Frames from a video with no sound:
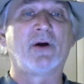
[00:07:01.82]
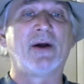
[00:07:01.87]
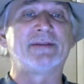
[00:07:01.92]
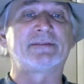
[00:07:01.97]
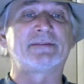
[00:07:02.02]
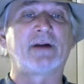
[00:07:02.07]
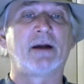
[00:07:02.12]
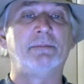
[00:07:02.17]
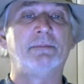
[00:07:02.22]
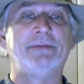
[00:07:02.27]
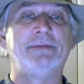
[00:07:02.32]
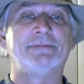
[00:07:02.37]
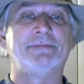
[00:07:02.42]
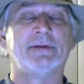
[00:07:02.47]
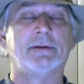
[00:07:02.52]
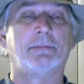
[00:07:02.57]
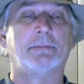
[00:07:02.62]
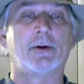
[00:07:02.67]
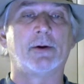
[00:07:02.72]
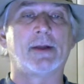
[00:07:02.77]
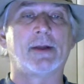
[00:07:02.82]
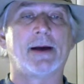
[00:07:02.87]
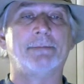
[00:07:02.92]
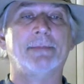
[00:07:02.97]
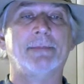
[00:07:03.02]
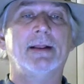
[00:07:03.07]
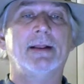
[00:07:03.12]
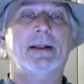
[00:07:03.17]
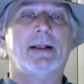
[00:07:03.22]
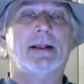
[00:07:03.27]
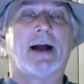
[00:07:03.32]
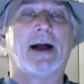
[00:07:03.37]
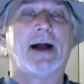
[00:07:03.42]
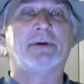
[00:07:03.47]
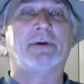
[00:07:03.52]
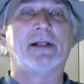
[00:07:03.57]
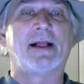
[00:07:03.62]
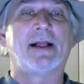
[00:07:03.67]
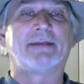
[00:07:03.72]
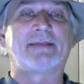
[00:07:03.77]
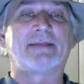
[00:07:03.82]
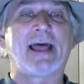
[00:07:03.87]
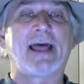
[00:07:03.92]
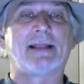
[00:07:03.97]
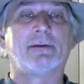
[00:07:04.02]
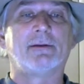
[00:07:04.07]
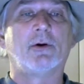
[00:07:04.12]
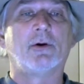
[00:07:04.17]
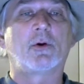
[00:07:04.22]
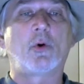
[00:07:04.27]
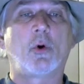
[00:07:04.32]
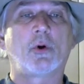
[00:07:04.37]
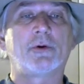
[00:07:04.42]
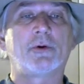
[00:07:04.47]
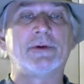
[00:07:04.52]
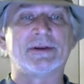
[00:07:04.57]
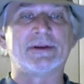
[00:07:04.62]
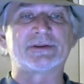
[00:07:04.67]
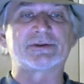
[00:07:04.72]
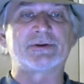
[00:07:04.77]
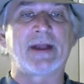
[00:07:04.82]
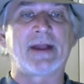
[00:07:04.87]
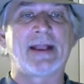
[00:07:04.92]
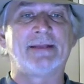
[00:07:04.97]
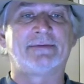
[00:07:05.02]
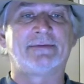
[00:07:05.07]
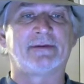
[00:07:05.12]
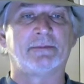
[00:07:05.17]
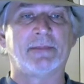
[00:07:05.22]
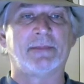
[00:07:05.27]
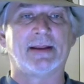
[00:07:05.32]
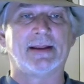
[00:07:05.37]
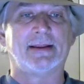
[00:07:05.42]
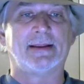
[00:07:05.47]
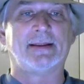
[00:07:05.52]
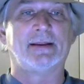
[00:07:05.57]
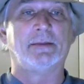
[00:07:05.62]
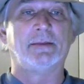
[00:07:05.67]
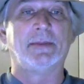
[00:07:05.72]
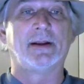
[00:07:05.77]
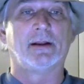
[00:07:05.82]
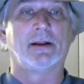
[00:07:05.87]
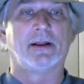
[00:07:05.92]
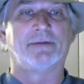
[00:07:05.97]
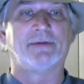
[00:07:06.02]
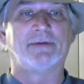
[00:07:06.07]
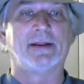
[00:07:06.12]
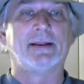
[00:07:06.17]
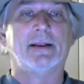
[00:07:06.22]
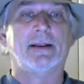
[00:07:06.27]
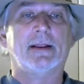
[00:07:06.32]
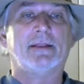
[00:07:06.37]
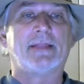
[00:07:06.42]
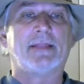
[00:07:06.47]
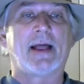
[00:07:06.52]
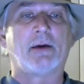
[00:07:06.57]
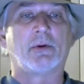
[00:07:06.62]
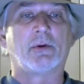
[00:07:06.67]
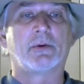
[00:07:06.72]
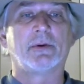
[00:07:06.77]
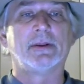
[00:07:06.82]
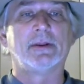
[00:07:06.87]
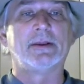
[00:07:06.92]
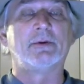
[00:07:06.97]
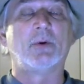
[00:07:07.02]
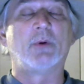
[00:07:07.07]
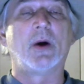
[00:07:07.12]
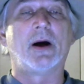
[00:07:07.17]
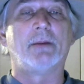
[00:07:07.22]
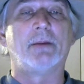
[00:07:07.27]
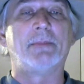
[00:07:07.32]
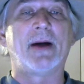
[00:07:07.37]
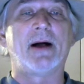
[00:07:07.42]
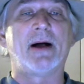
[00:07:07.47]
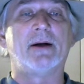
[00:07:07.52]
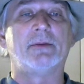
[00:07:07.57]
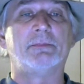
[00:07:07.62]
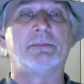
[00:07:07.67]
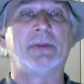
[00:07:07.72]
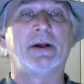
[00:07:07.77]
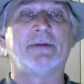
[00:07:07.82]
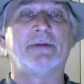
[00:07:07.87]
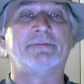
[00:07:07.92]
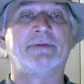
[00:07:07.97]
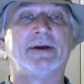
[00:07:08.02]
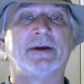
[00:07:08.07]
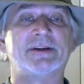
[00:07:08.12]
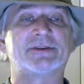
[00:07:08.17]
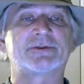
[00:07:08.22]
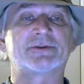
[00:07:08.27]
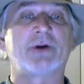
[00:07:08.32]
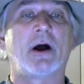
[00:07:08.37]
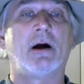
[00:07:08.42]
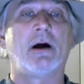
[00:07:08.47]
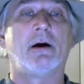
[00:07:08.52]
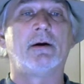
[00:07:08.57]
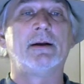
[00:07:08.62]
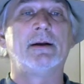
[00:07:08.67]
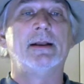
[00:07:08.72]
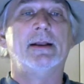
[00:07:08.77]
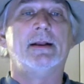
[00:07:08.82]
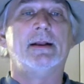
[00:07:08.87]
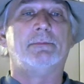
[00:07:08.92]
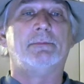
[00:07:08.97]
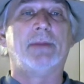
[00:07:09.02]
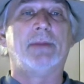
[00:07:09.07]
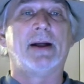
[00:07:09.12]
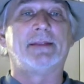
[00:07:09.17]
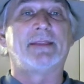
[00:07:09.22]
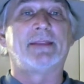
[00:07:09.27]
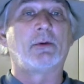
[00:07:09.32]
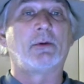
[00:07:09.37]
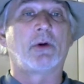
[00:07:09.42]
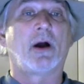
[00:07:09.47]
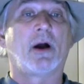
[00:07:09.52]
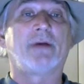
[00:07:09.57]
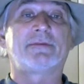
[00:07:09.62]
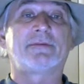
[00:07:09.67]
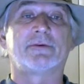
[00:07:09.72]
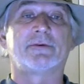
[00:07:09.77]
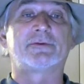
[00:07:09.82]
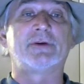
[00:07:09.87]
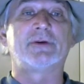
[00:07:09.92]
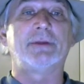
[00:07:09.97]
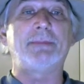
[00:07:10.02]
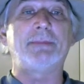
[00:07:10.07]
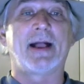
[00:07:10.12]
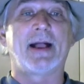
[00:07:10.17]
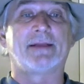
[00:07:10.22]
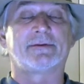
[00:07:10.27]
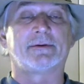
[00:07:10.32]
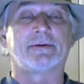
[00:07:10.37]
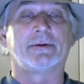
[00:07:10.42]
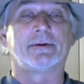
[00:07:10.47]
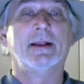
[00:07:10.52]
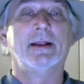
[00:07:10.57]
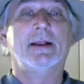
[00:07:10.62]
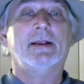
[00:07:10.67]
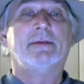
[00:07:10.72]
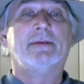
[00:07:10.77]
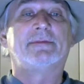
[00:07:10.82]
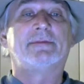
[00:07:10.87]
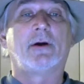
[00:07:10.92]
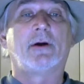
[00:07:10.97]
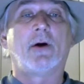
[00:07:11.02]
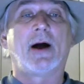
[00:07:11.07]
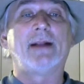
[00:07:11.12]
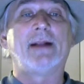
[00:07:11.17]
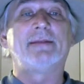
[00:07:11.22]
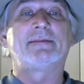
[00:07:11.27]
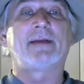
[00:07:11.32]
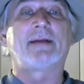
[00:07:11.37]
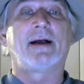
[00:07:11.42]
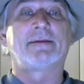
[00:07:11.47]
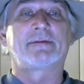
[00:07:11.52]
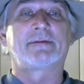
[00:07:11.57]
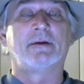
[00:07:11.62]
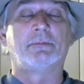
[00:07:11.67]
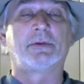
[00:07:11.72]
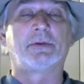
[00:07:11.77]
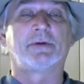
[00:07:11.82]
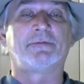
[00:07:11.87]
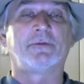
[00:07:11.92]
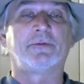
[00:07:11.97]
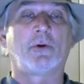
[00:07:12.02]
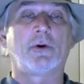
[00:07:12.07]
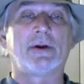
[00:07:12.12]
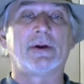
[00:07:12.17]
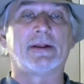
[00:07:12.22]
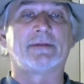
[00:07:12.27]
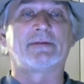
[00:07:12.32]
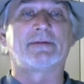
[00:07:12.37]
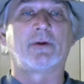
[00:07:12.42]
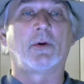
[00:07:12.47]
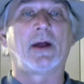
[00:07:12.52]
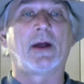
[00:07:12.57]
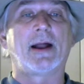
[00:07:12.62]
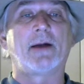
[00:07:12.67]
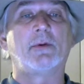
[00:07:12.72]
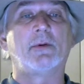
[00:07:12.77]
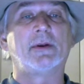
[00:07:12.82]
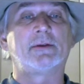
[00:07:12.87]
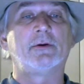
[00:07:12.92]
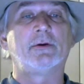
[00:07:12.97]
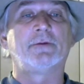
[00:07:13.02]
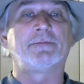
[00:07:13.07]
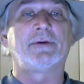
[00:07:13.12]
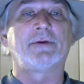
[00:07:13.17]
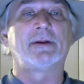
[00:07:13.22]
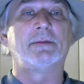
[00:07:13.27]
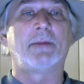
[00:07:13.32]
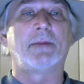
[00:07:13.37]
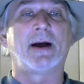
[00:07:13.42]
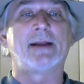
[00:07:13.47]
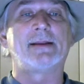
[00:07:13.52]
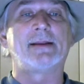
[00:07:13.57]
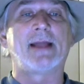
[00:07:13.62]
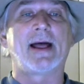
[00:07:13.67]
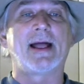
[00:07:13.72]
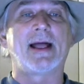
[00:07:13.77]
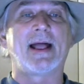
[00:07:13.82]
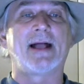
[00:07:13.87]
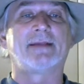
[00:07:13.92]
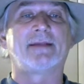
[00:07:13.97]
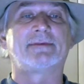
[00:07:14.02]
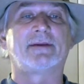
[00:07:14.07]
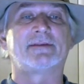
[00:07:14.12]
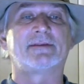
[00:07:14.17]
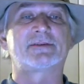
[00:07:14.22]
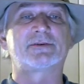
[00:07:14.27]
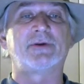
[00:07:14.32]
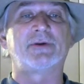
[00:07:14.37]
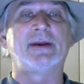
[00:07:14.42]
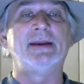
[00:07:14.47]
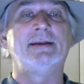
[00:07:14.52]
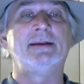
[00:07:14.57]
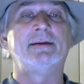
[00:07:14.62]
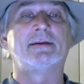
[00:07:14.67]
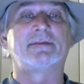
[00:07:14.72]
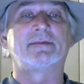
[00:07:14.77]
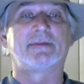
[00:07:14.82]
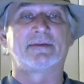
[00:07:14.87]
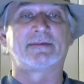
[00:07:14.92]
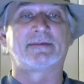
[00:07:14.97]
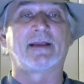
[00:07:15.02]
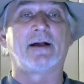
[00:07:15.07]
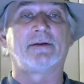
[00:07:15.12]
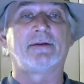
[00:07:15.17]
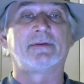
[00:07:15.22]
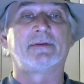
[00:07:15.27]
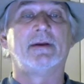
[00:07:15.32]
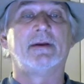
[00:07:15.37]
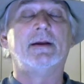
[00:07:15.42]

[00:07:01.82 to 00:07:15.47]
I started beefing the boat up. I realized it had a little 1/4-inch transom in the middle of it that were really well built and very strong, but they were also a trip hazard. So I decided I was going to put a floor in it. So I went to a friend of mine that has a screen, sells